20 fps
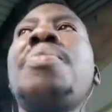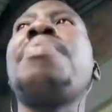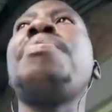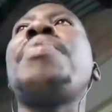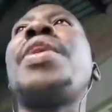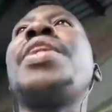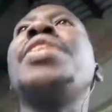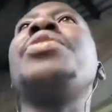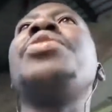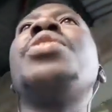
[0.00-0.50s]

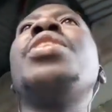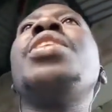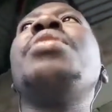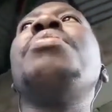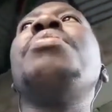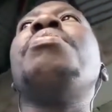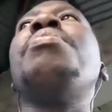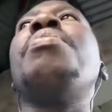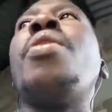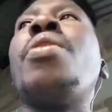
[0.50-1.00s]
might really
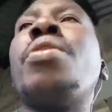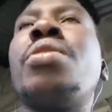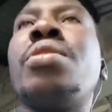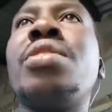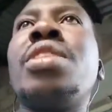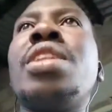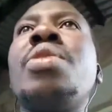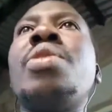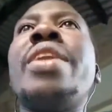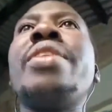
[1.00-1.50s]
box
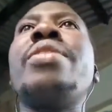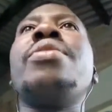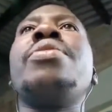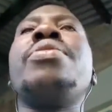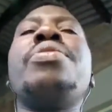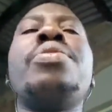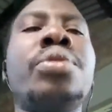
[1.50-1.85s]
the world of